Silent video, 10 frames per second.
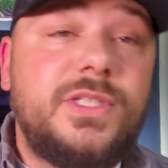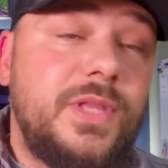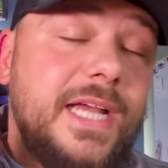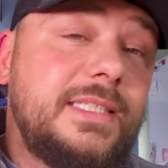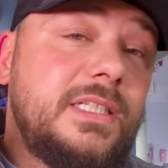
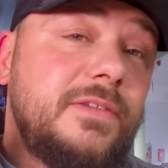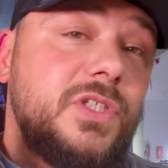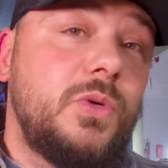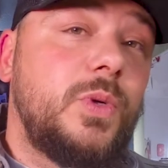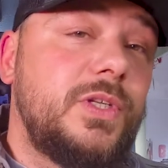So that
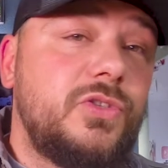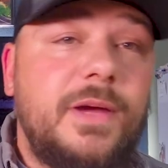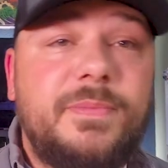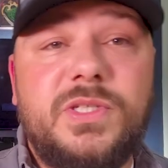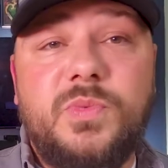stuff's going to
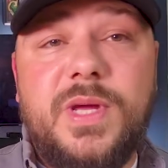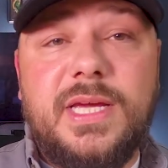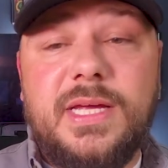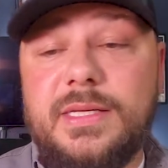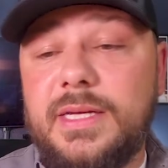drop this
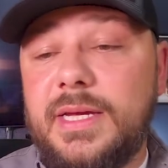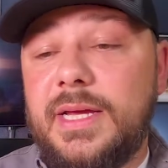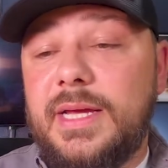weekend,